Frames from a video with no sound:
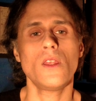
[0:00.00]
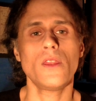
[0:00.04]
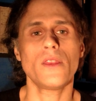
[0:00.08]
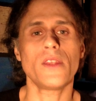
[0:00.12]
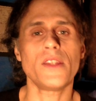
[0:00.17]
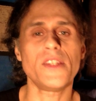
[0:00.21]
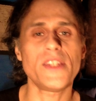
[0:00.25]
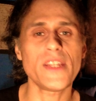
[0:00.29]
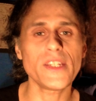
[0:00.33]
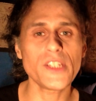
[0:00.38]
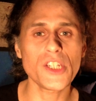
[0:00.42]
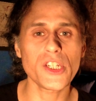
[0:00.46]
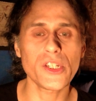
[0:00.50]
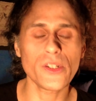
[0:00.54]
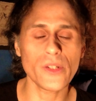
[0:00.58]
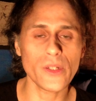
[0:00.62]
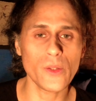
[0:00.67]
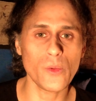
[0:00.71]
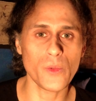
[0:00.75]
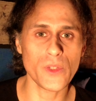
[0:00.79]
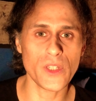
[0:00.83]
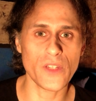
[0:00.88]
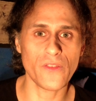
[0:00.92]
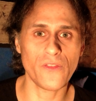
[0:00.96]
The
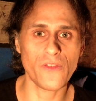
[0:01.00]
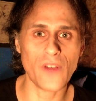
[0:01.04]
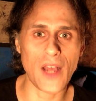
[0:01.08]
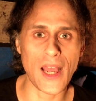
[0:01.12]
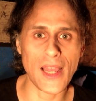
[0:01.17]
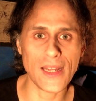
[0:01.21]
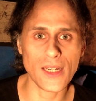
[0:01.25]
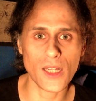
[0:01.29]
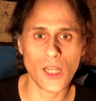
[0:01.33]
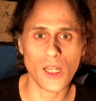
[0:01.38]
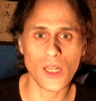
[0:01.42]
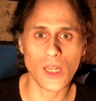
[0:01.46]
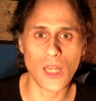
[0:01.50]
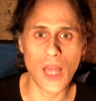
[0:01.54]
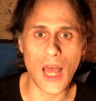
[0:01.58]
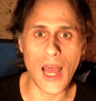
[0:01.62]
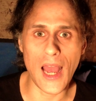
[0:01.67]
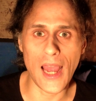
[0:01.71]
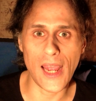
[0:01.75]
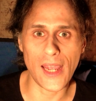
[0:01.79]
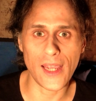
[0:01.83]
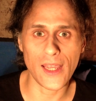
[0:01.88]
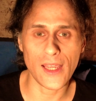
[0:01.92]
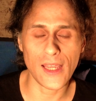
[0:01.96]
dictionary would define a
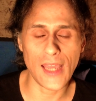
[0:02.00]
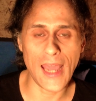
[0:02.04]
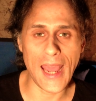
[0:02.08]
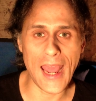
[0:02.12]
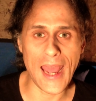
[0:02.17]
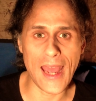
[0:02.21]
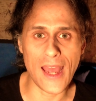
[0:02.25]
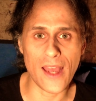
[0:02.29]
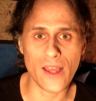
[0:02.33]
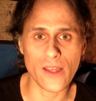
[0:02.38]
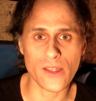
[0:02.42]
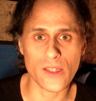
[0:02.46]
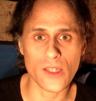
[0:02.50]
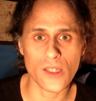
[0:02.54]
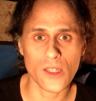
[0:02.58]
lie as